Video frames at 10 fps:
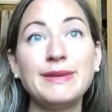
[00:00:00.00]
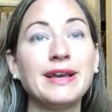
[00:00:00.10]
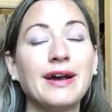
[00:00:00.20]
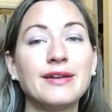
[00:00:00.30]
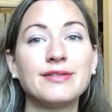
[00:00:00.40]

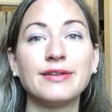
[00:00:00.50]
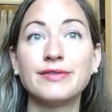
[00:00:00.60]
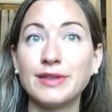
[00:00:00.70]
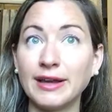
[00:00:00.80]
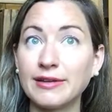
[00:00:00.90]
because of
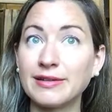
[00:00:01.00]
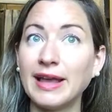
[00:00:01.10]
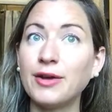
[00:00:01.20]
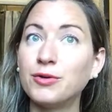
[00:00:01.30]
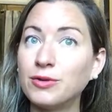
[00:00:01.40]
things
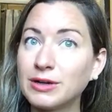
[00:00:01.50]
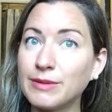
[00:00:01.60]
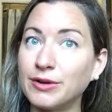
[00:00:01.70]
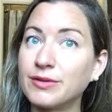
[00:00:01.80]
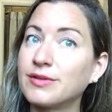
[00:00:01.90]
like
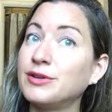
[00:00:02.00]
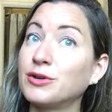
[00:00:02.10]
hormones.